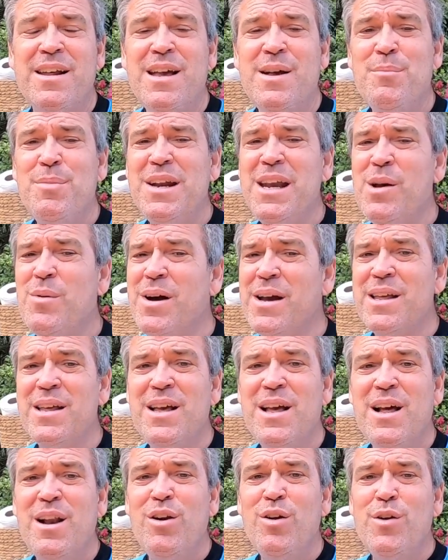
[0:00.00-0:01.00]
But anyway,
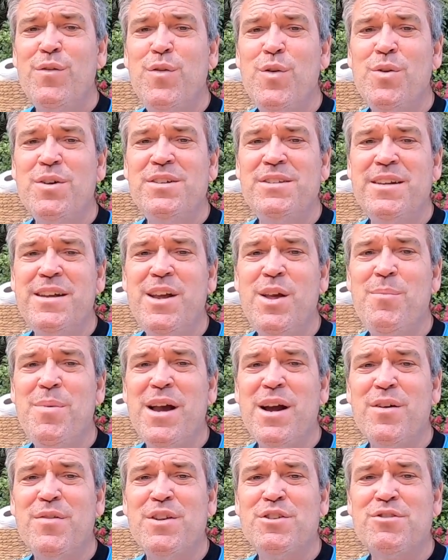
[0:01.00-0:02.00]
look forward to seeing you
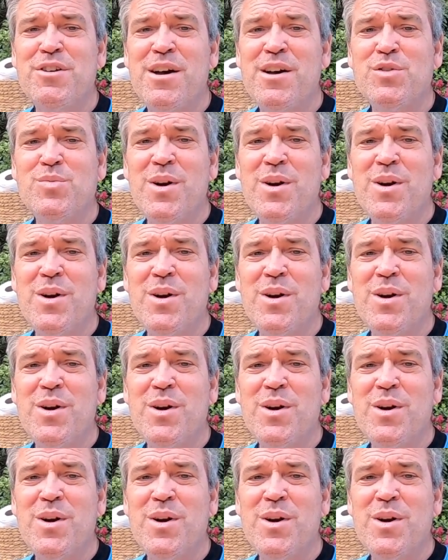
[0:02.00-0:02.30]
back on the trails